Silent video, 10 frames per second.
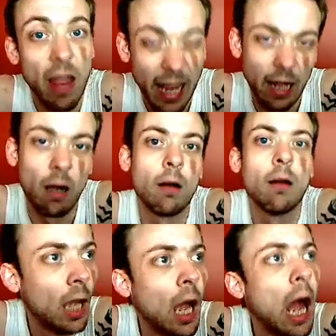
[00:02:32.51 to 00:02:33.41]
They are.
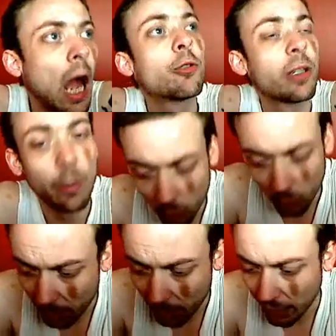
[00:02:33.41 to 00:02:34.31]
Also, there was
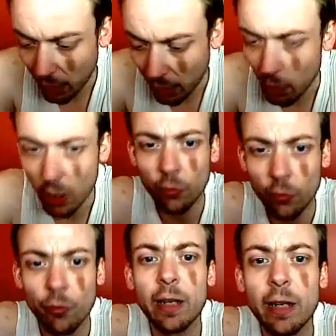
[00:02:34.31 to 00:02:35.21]
one mistake I made when I was
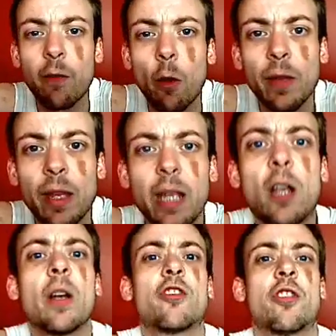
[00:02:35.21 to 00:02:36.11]
reading from the
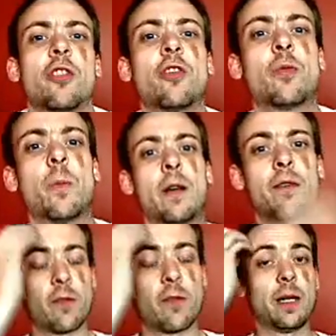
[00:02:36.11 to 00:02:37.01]
questions
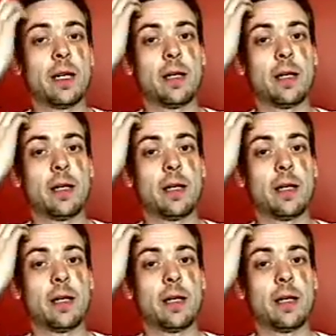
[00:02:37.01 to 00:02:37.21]
from